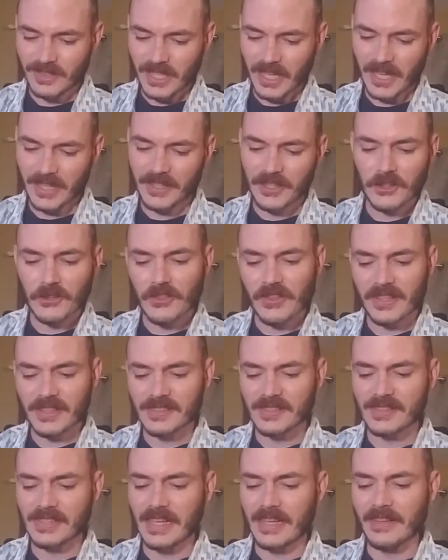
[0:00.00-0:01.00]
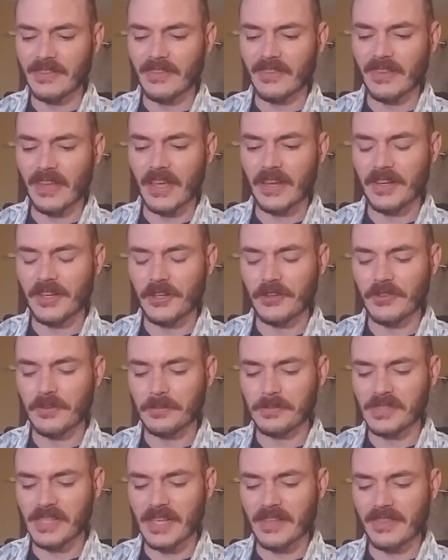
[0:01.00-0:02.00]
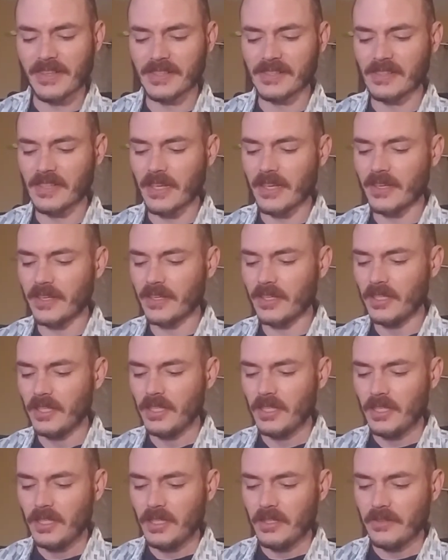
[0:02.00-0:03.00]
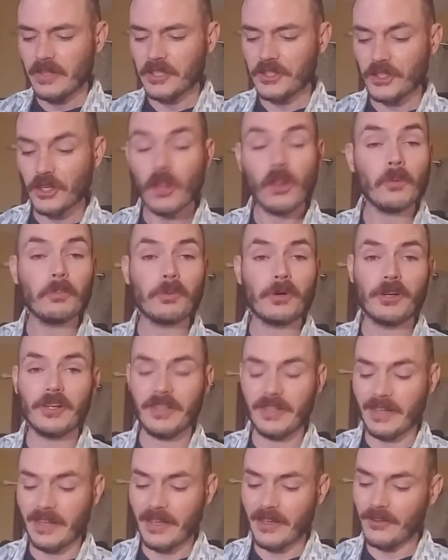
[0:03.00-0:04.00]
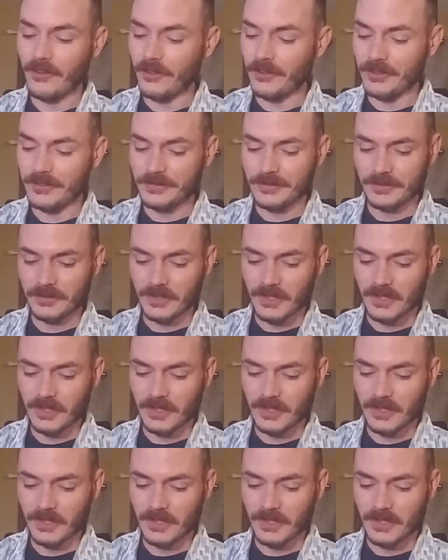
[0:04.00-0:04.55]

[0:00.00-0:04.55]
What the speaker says: I'd hear them say things like, they should all burn in hell.